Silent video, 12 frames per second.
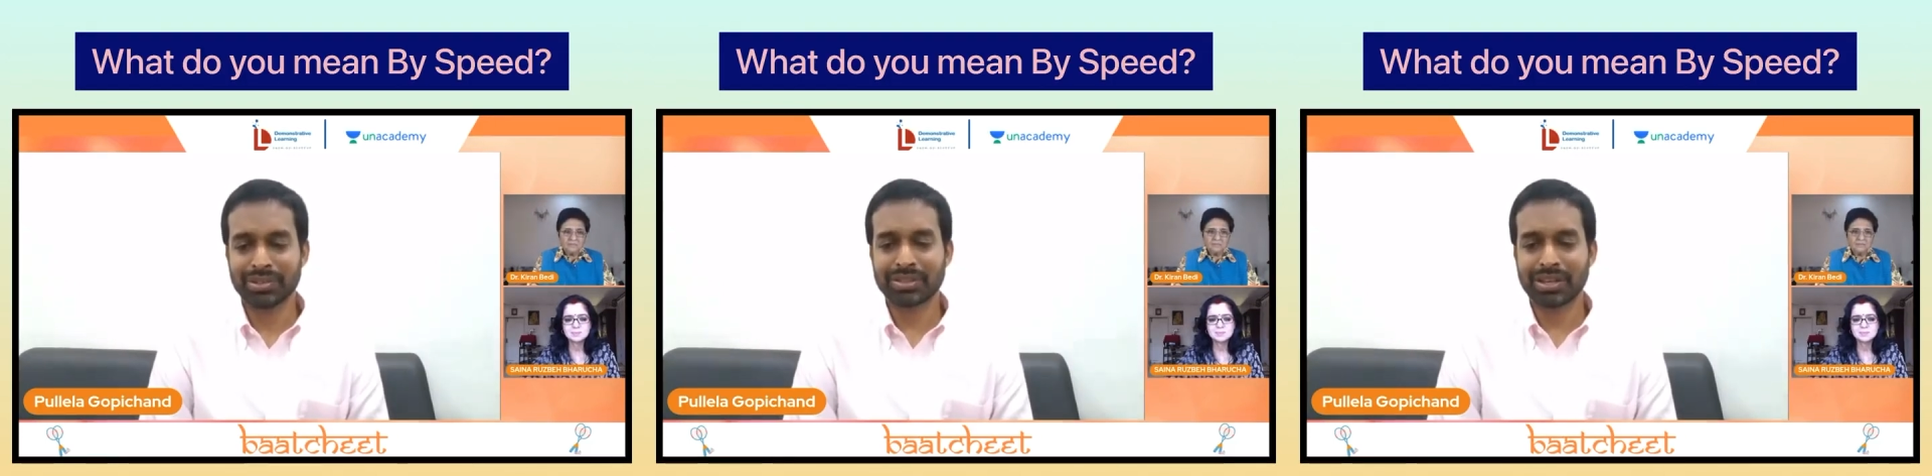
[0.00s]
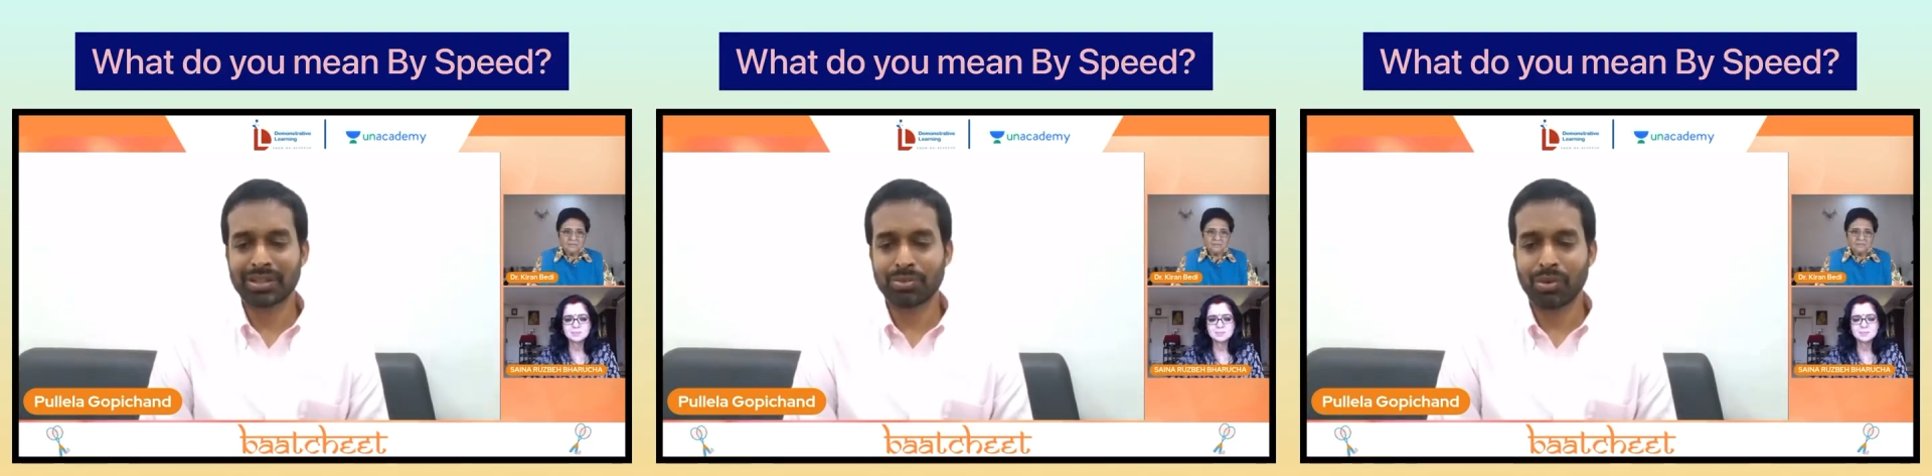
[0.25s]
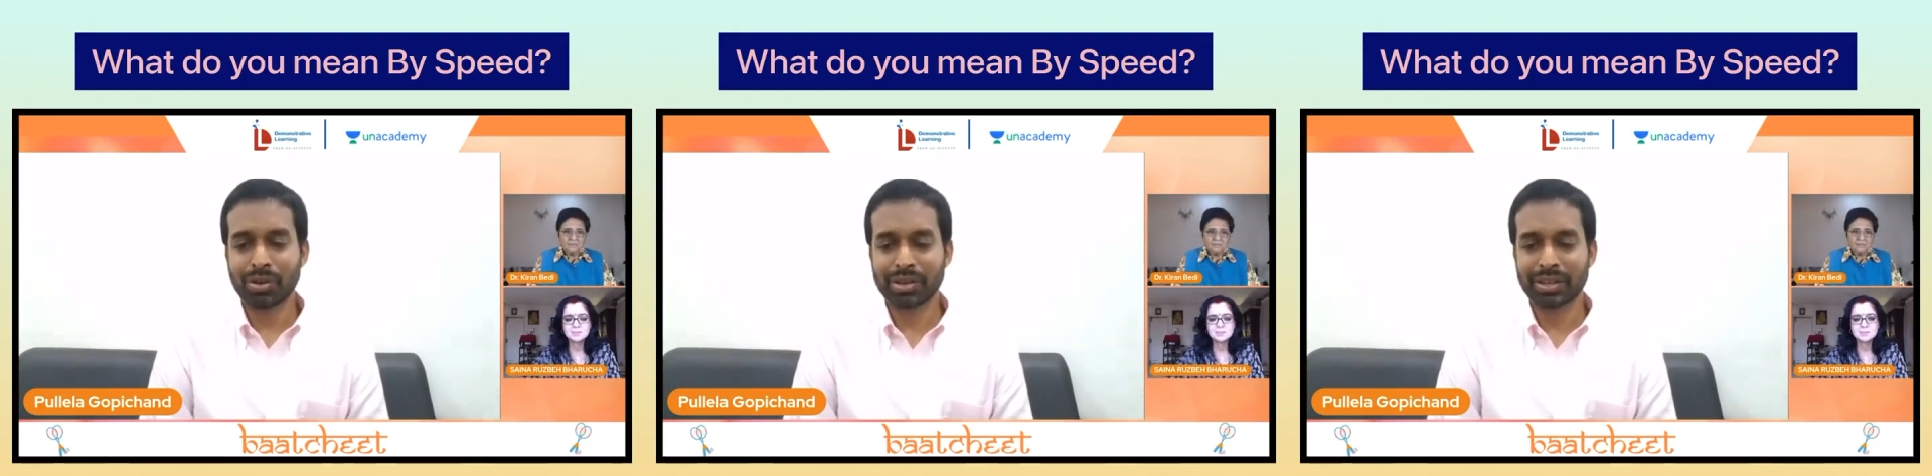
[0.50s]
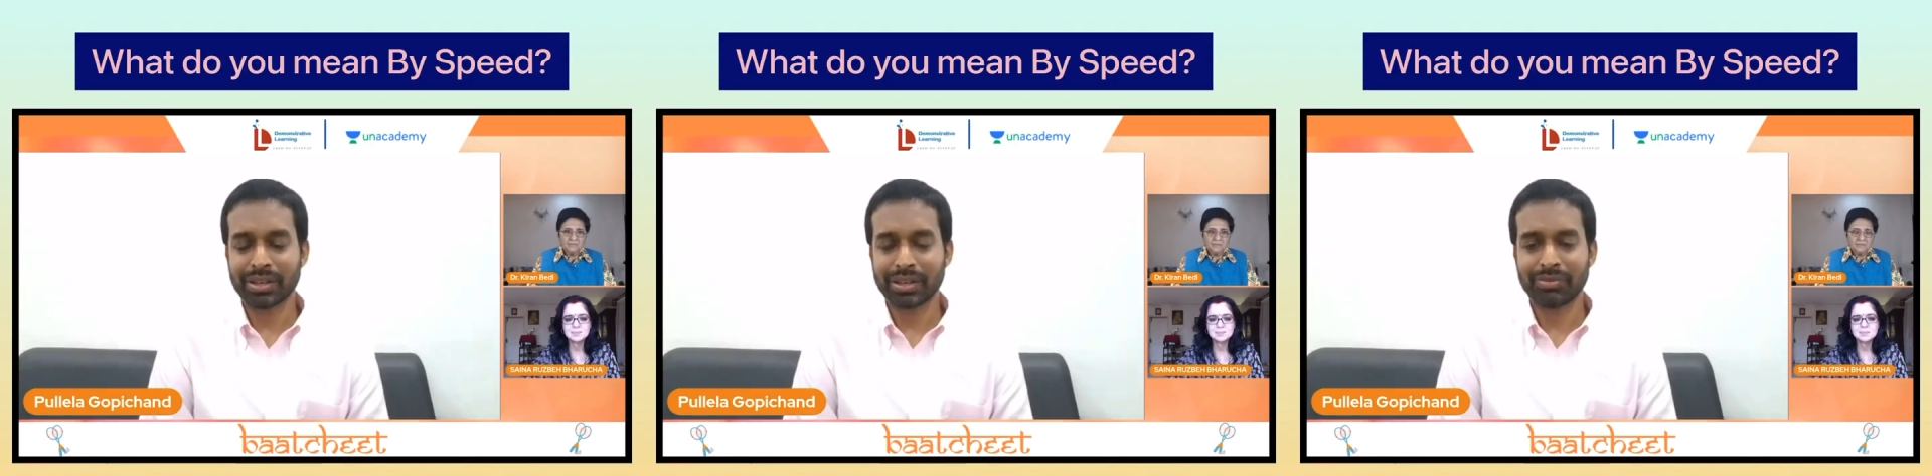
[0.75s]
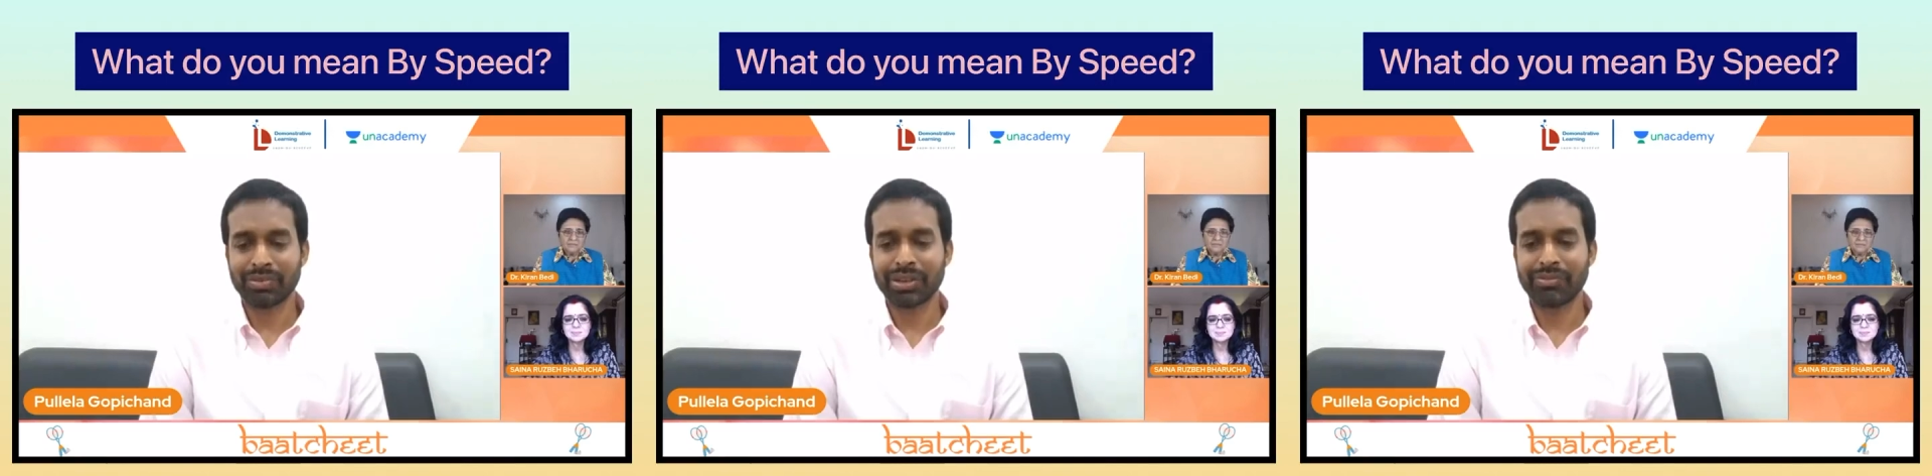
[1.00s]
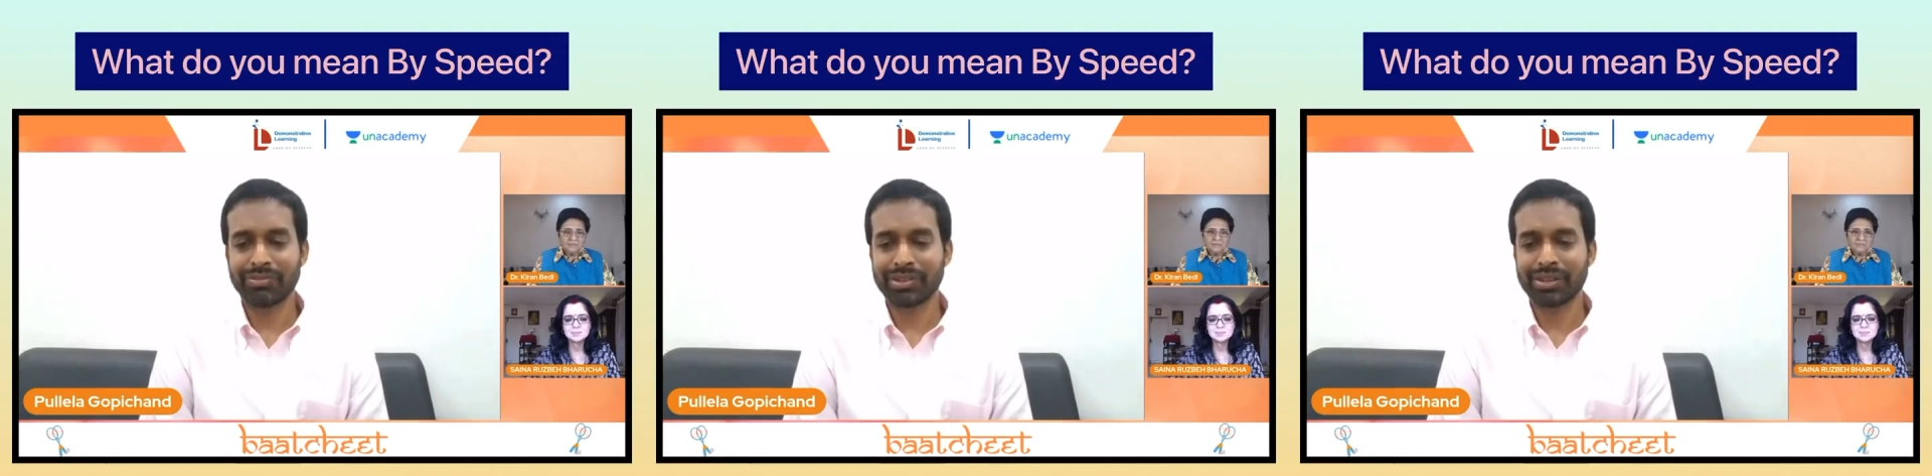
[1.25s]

just start walking and we'll